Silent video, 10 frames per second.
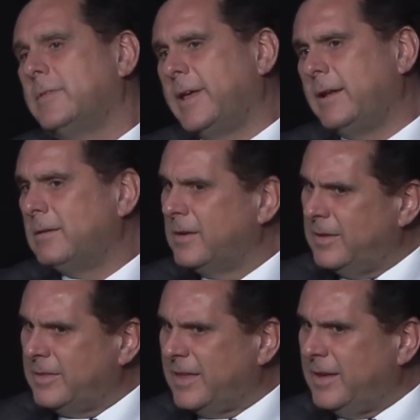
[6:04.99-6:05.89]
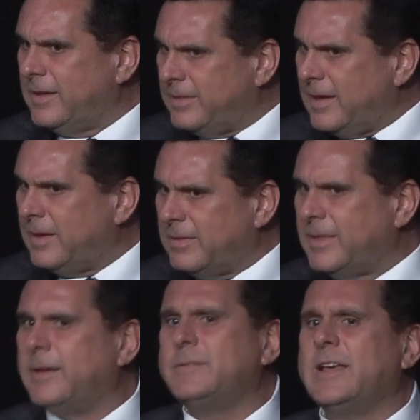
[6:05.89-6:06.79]
then
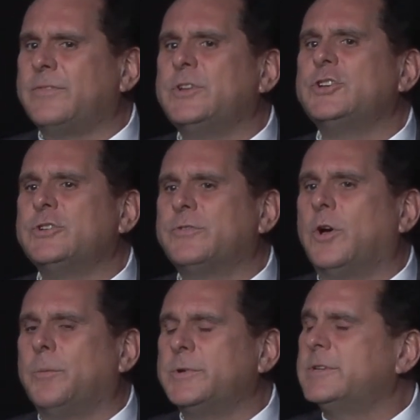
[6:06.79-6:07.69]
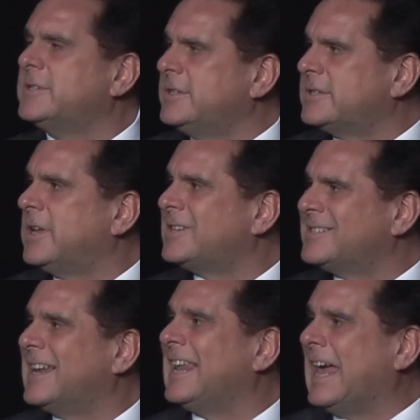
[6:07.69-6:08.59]
their definition of competency starts
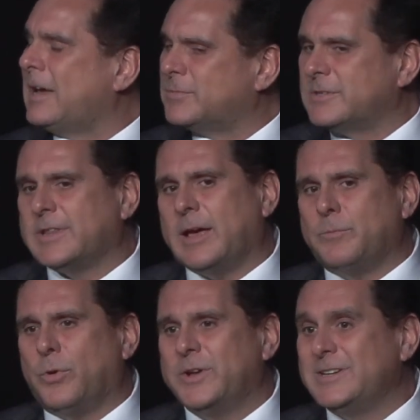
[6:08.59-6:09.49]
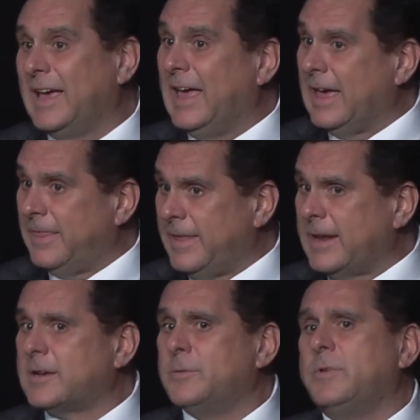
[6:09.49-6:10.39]
to collapse at that point. And
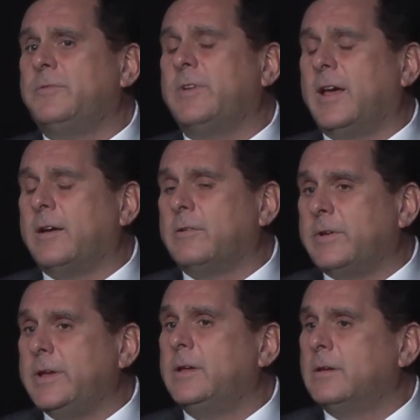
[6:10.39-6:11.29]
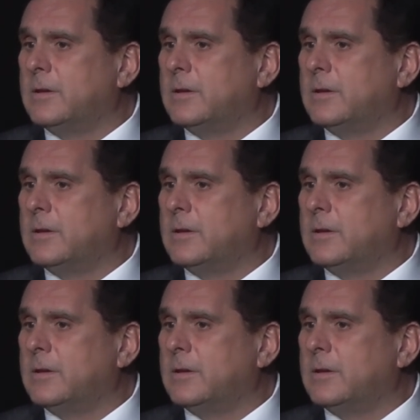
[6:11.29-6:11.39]
that can be very